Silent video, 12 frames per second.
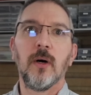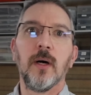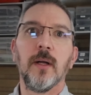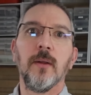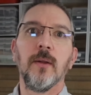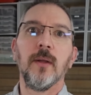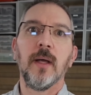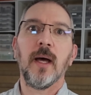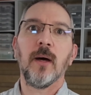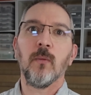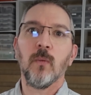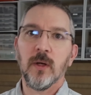on
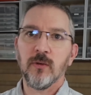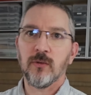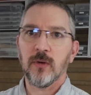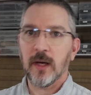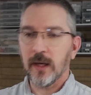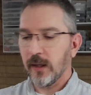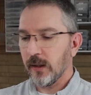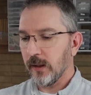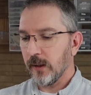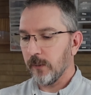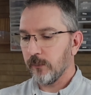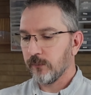that once
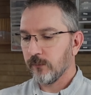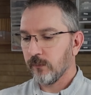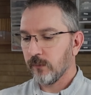I'm